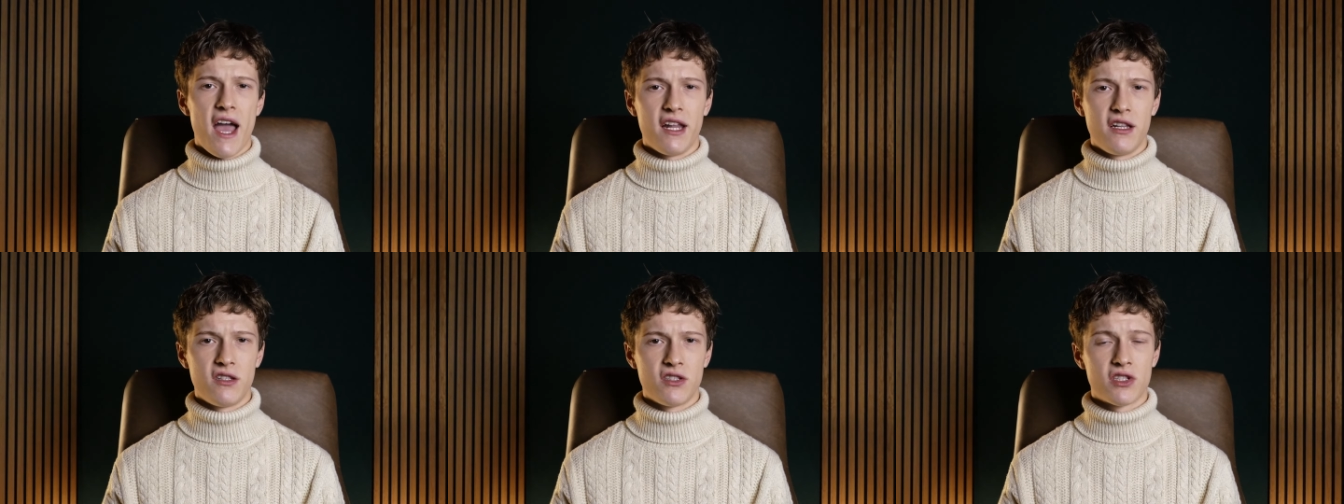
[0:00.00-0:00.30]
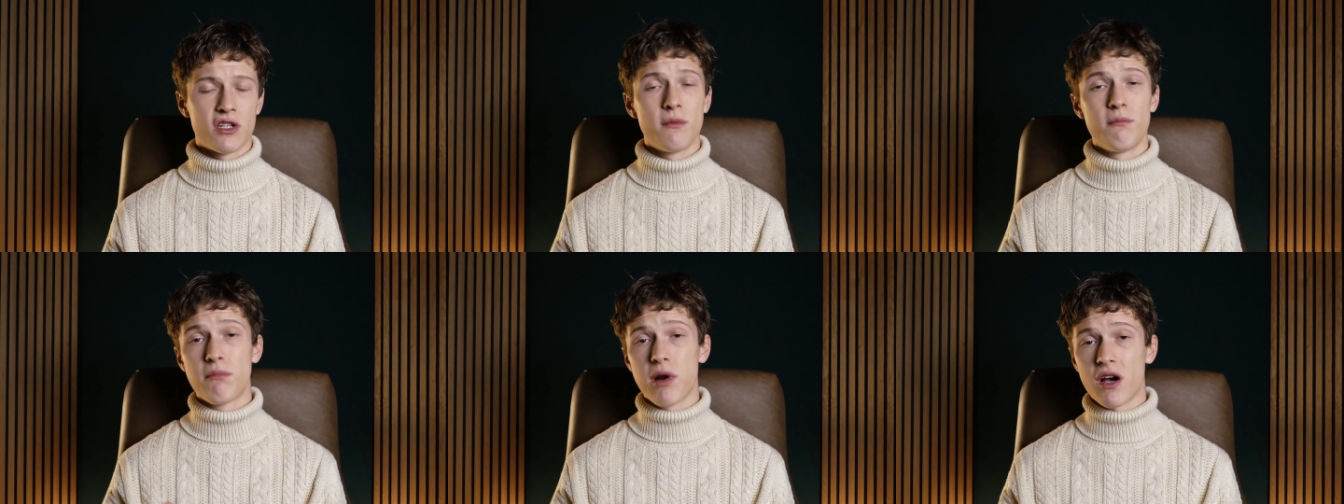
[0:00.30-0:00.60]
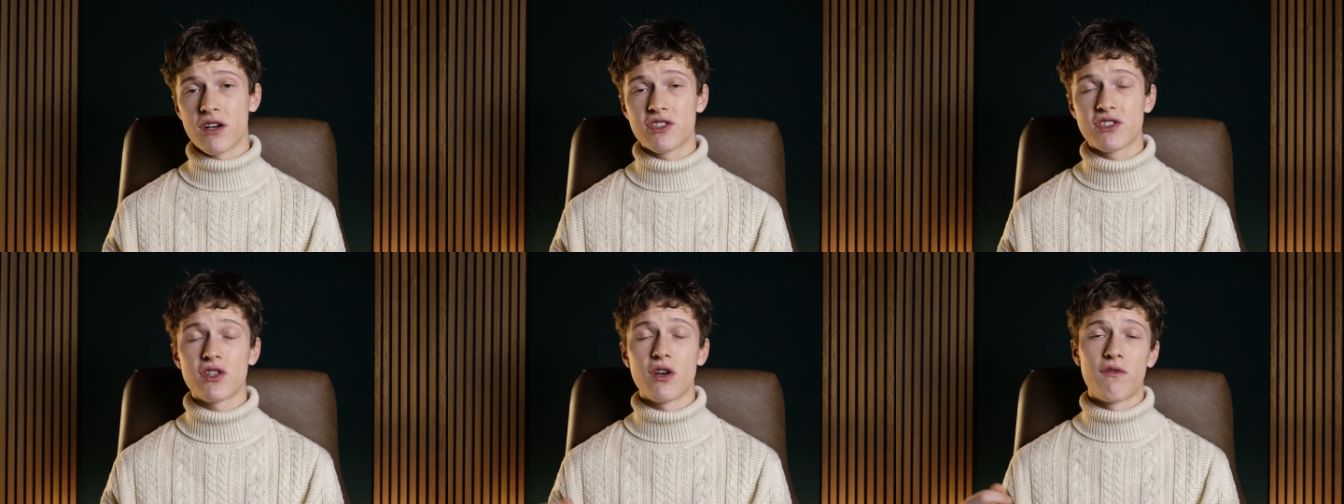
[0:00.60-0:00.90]
end,
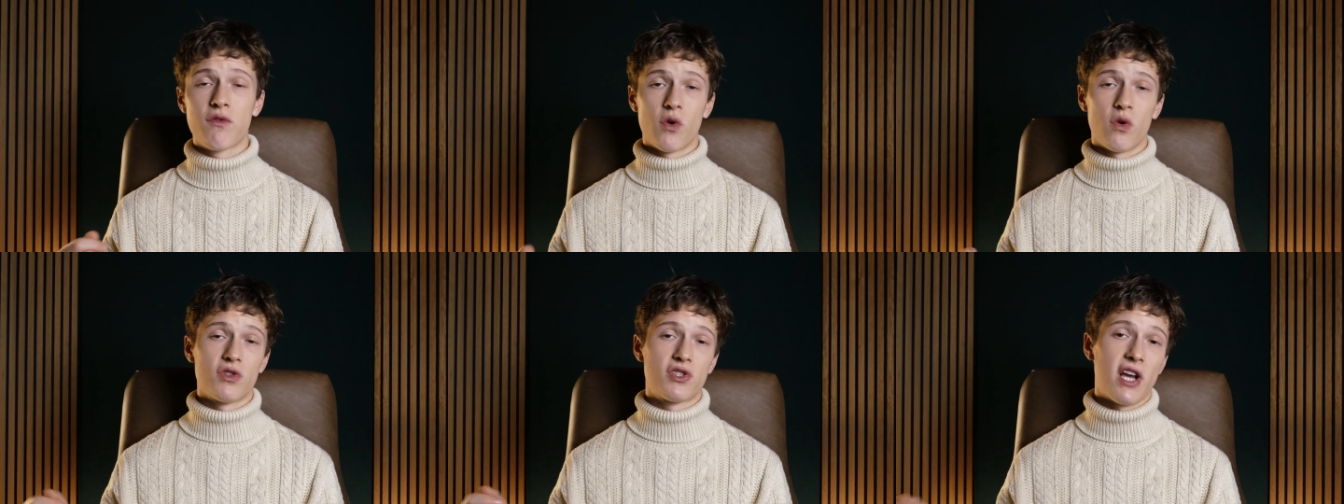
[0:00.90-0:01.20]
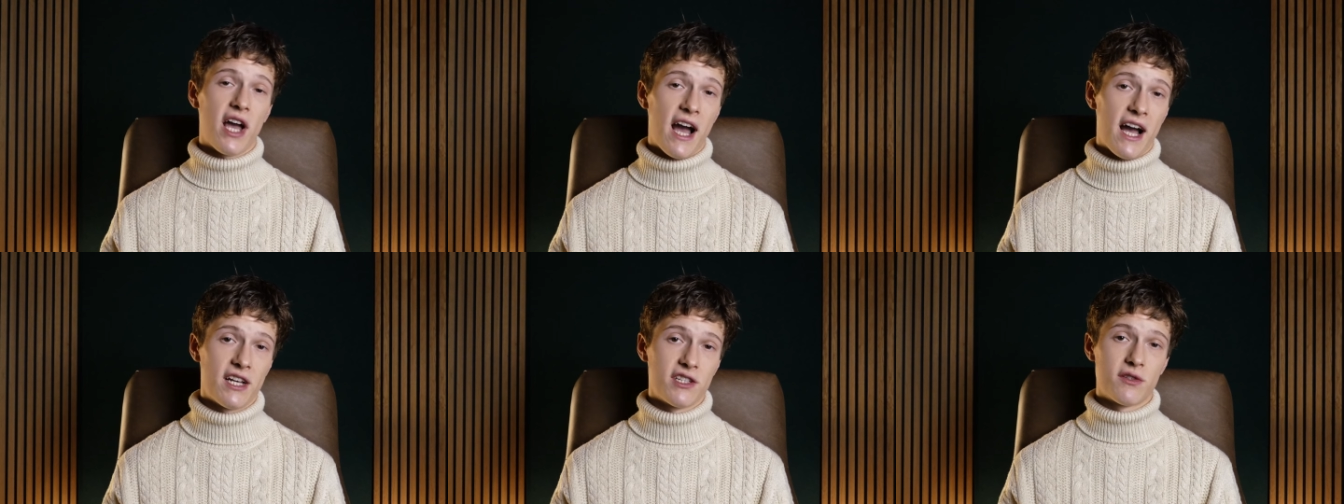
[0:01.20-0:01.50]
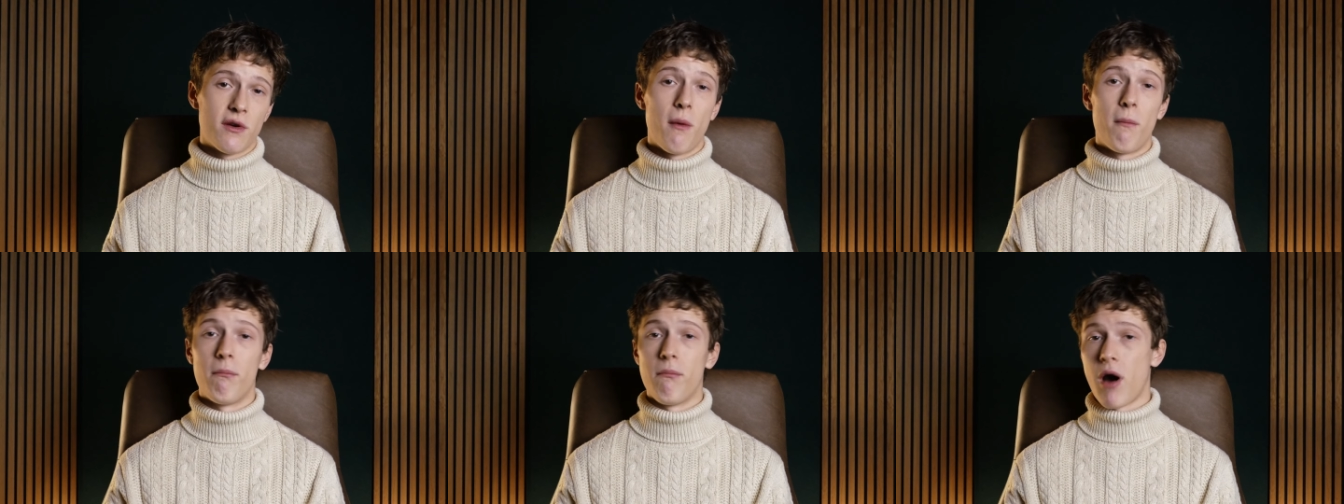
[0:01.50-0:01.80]
plus of course it
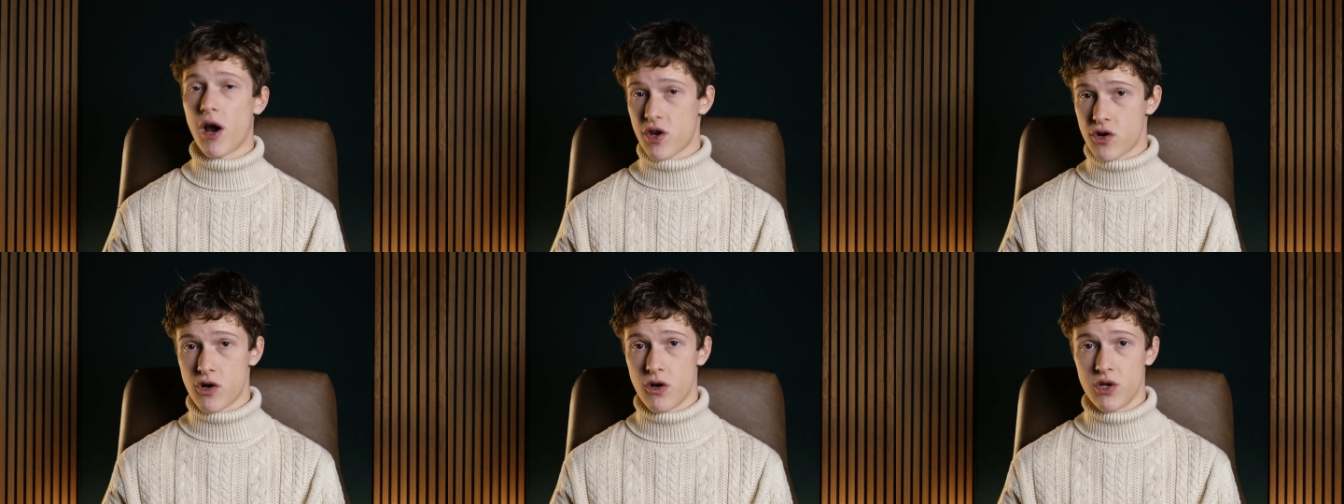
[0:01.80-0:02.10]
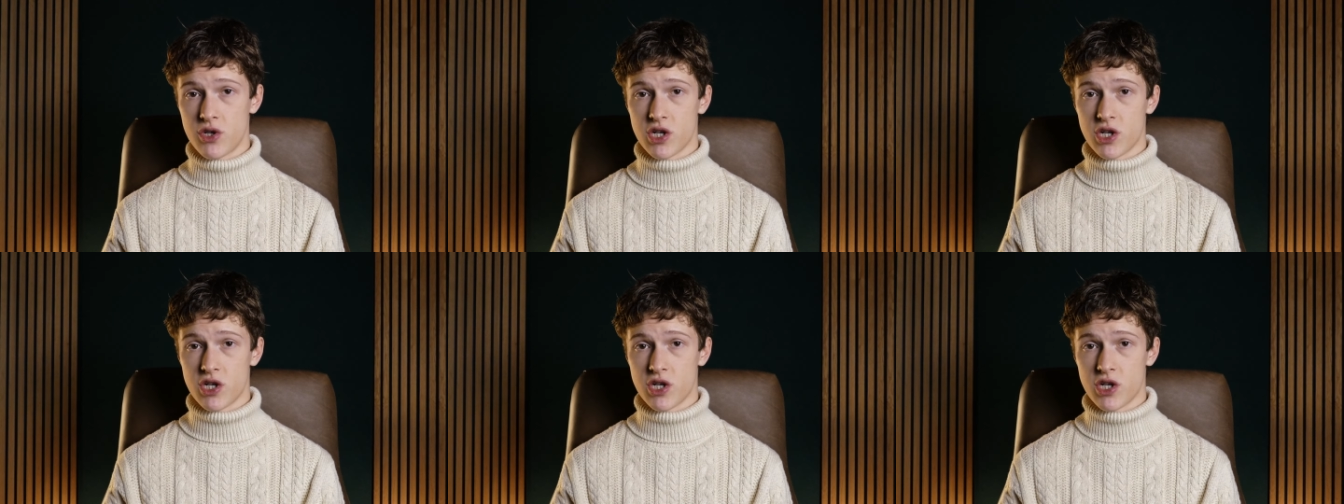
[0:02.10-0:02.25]
has micro